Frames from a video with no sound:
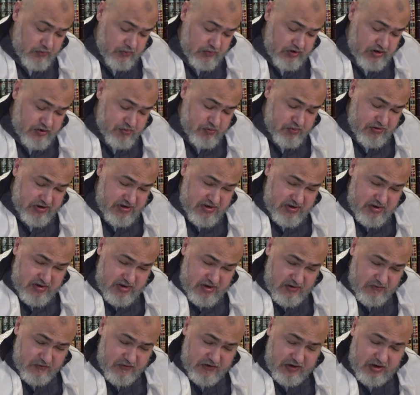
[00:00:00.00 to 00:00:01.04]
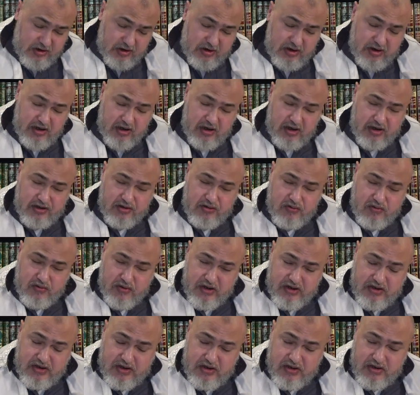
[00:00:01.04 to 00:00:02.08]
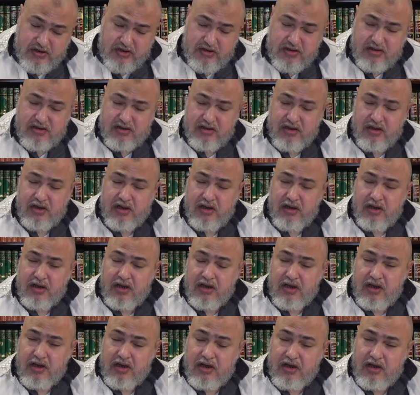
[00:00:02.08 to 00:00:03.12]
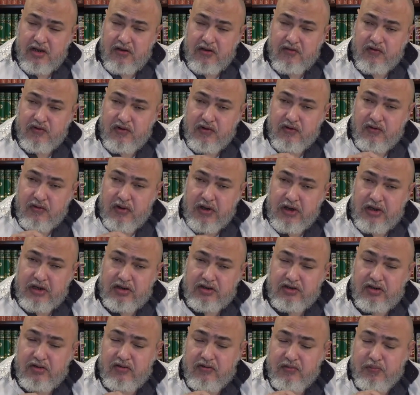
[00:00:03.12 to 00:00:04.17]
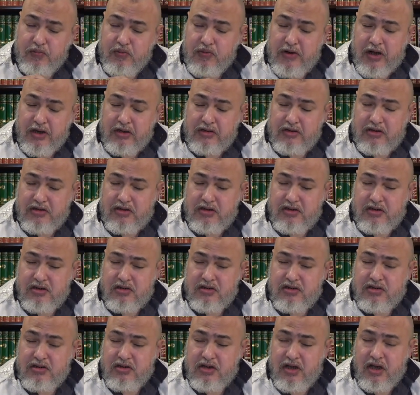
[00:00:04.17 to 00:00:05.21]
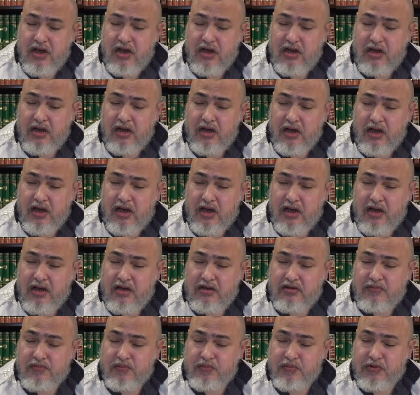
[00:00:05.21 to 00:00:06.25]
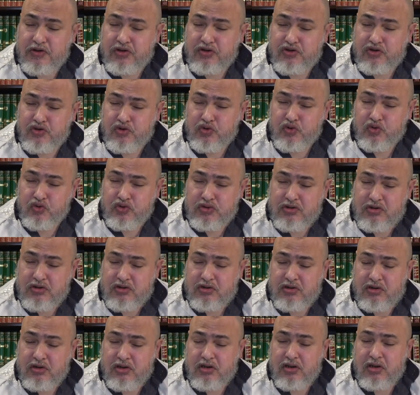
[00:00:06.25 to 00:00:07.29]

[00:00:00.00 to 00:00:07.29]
specifically addresses a variety of practices that had produced